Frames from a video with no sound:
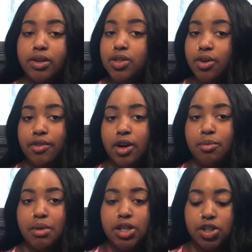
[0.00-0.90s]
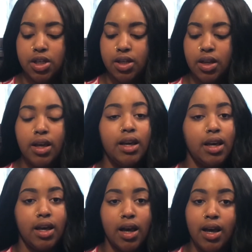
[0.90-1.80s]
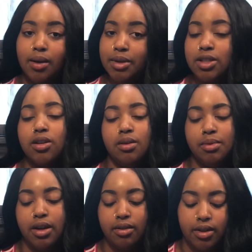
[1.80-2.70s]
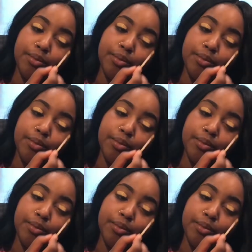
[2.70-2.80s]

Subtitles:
so if I don't mention, it's gonna be down there.